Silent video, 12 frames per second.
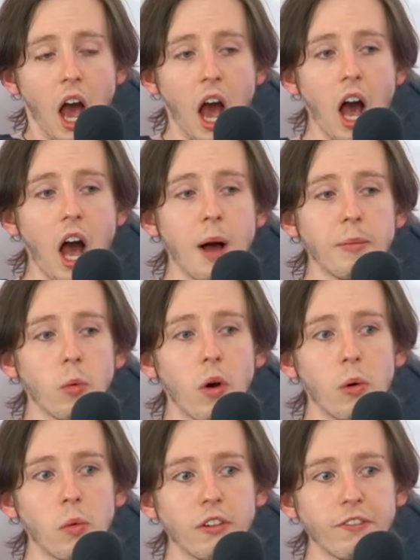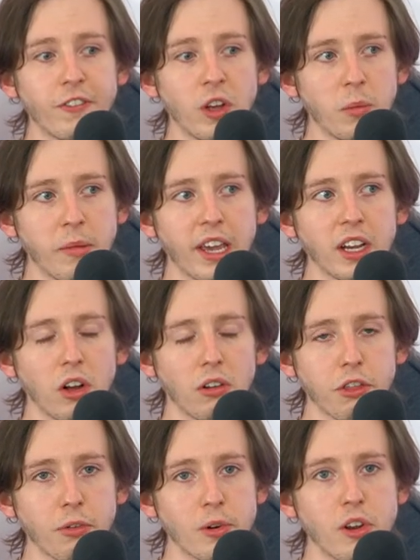Um, well, we're filming
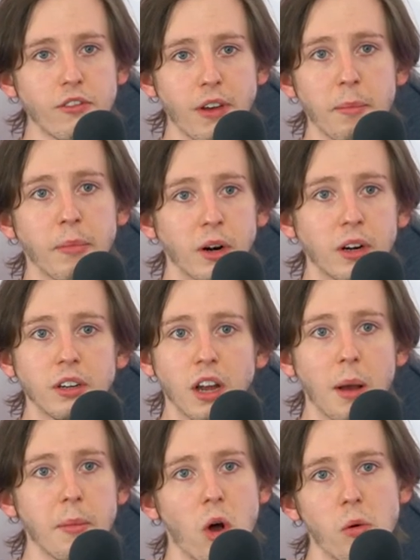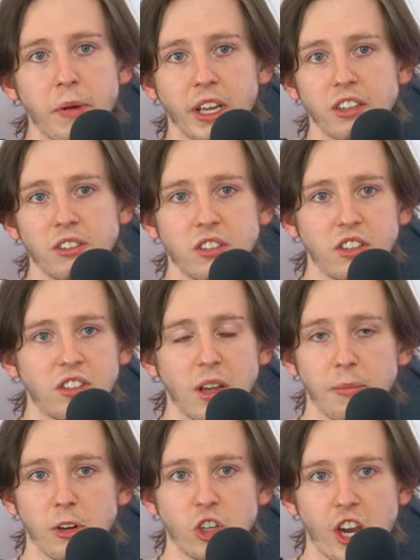through November. I'm hoping
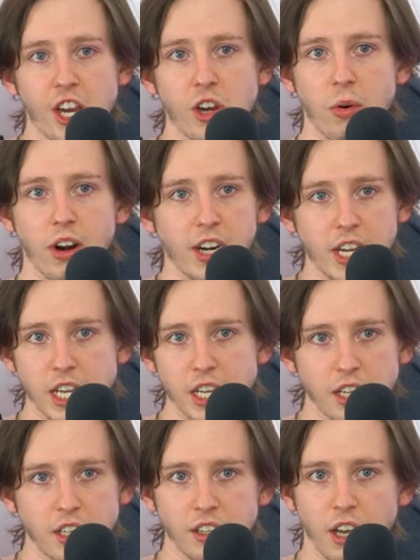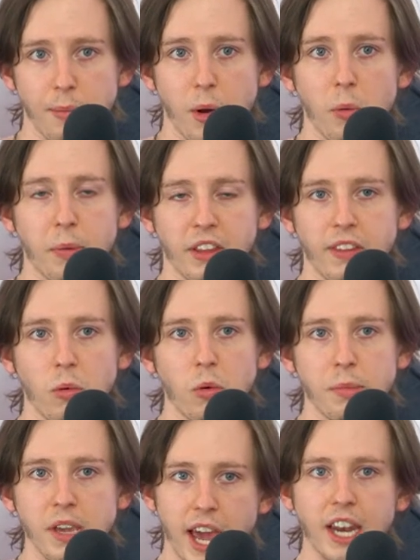December, January. Yeah. I'm hoping that we'll
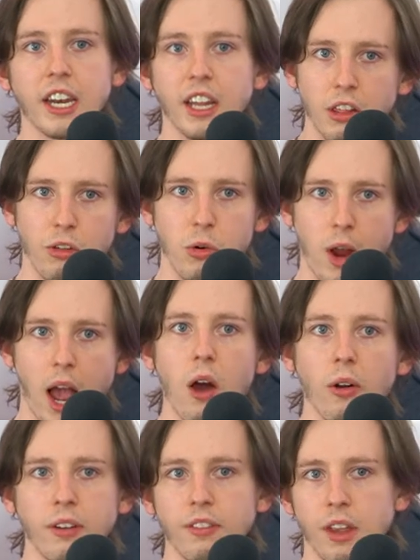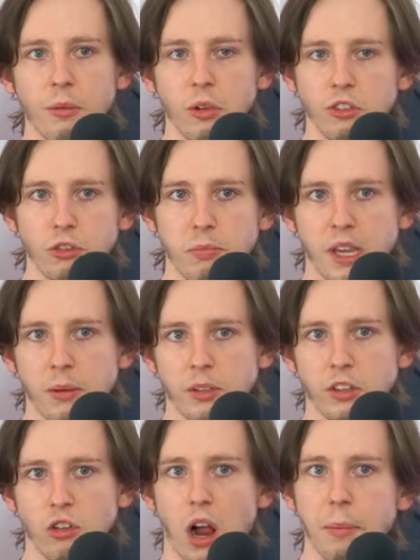be editing throughout, and then we'll just be able
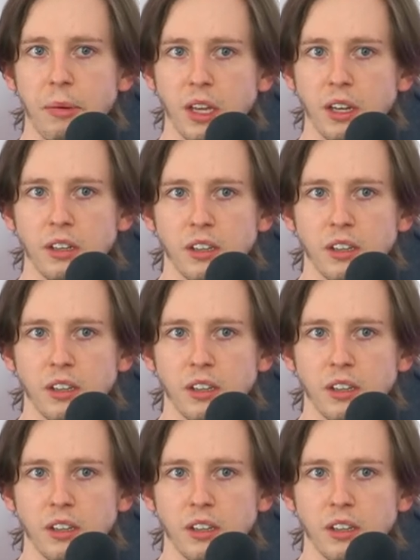to drop it